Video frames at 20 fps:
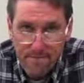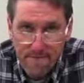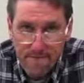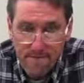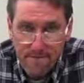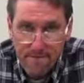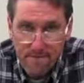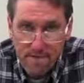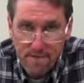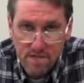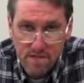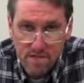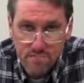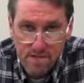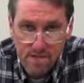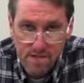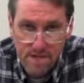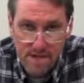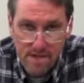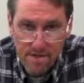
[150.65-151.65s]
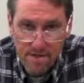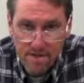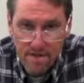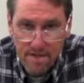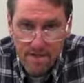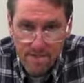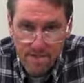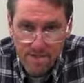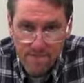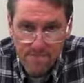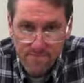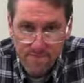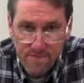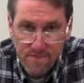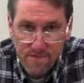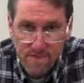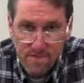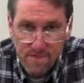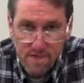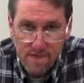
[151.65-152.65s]
either in Elizabethtown or
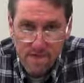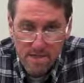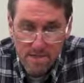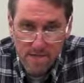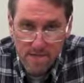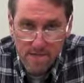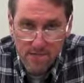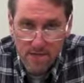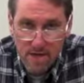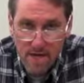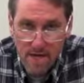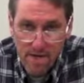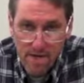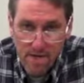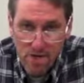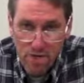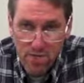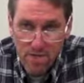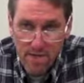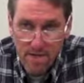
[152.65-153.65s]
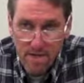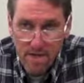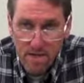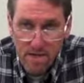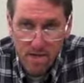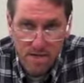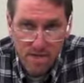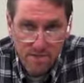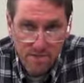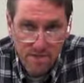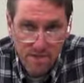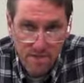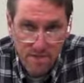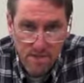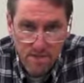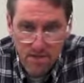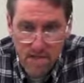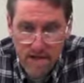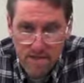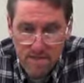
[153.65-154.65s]
Jacksonville, need a ride home, they can call the city
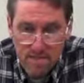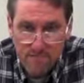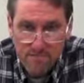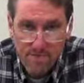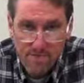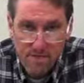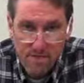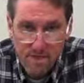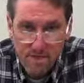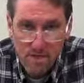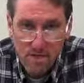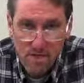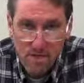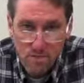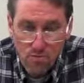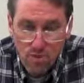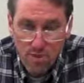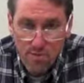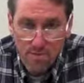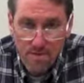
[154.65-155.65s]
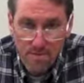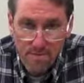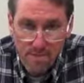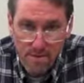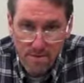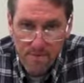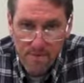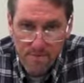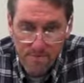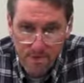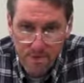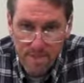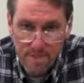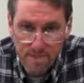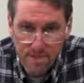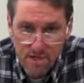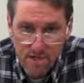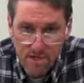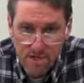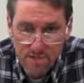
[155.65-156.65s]
of Jacksonville, which may be able to
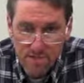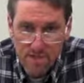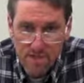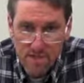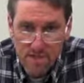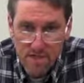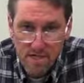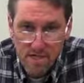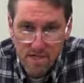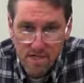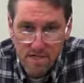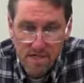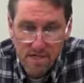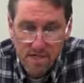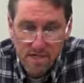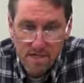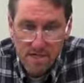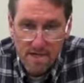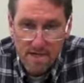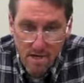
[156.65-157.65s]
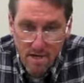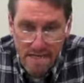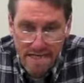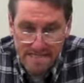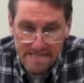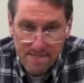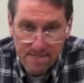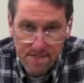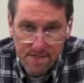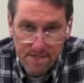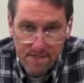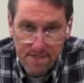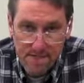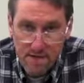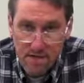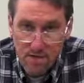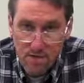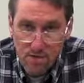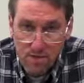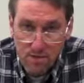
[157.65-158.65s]
arrange transportation. As I mentioned
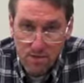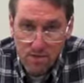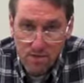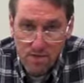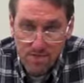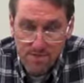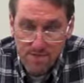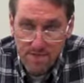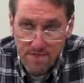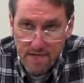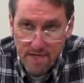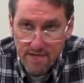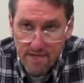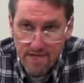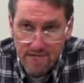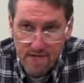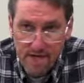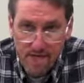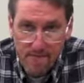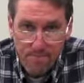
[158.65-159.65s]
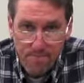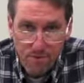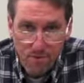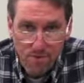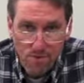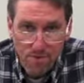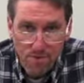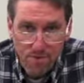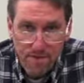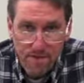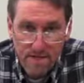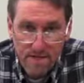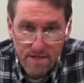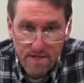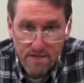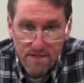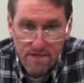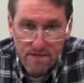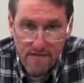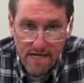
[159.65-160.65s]
earlier, we do subsidize our van pool.
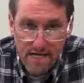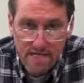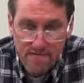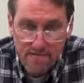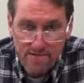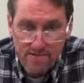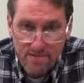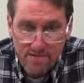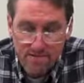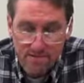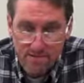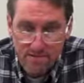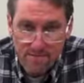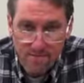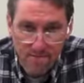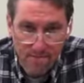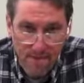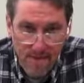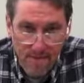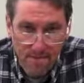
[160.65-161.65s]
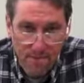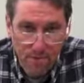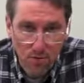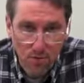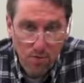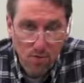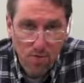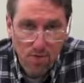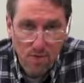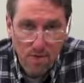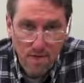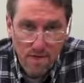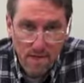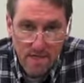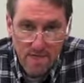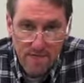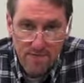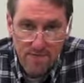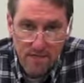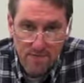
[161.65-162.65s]
The Jacksonville van pool
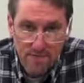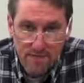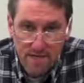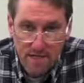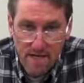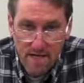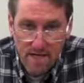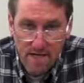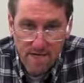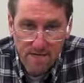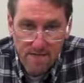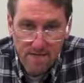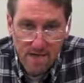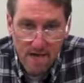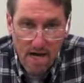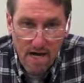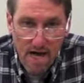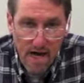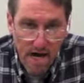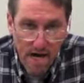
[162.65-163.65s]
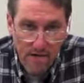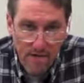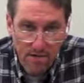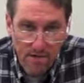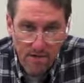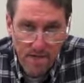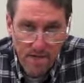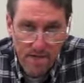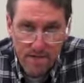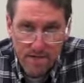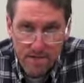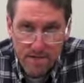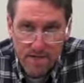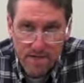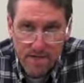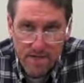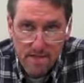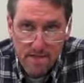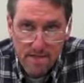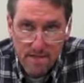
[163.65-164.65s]
is subsidized at a higher rate
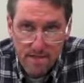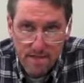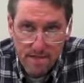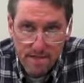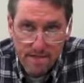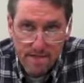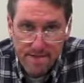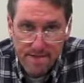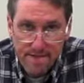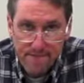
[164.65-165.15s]
than the